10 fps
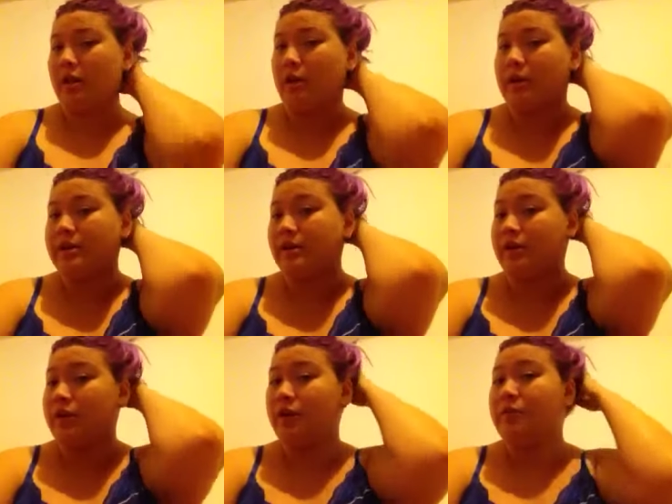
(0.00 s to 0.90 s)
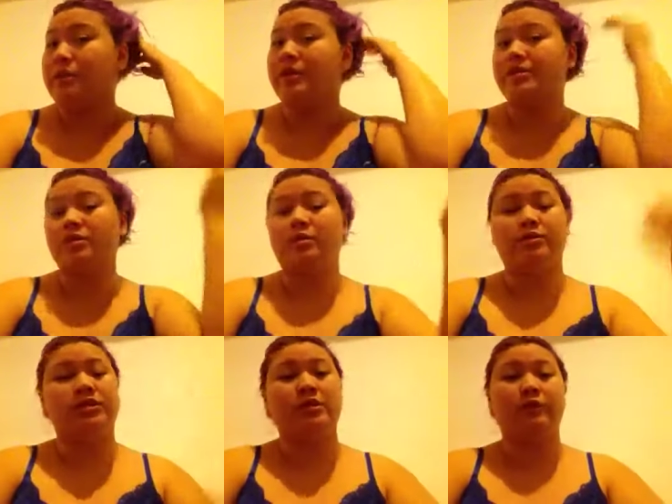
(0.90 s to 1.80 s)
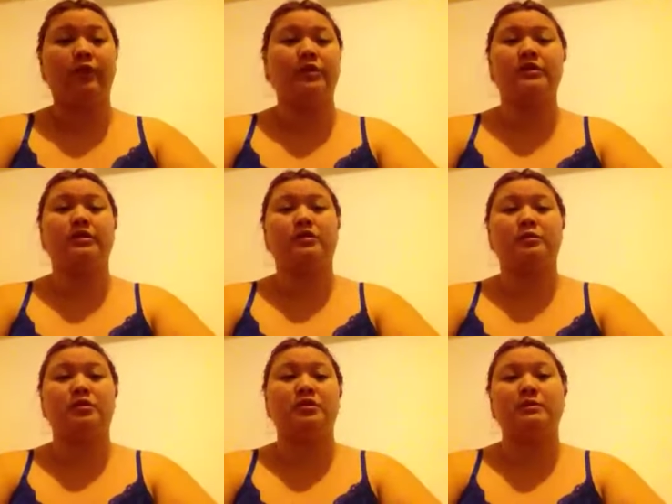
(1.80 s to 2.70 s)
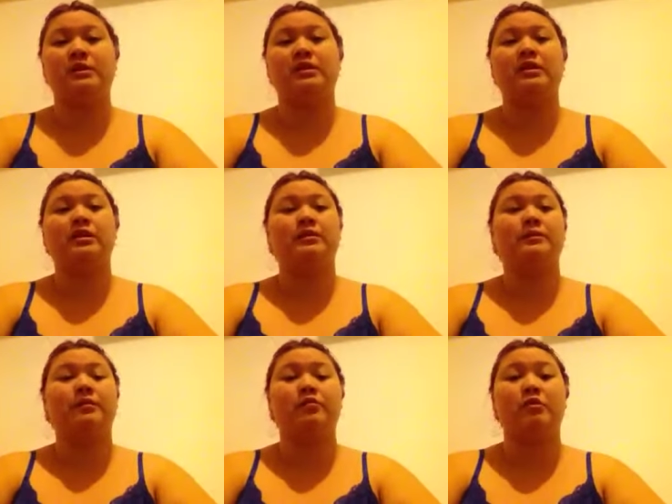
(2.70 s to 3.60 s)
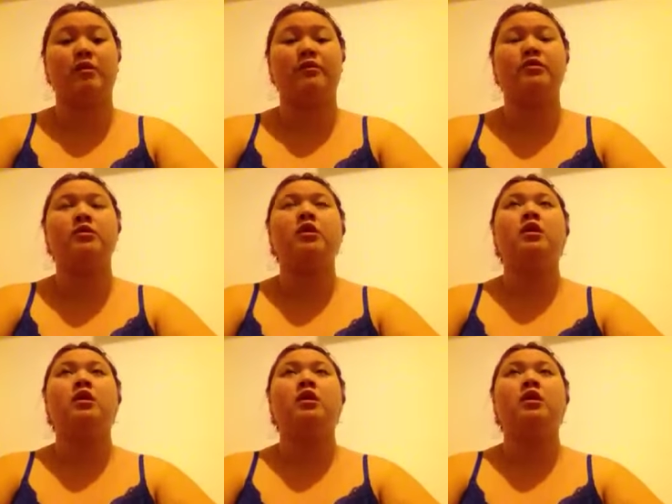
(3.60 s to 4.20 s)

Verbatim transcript: Quicksilver because of the whole silver and super speed thing from Marvel.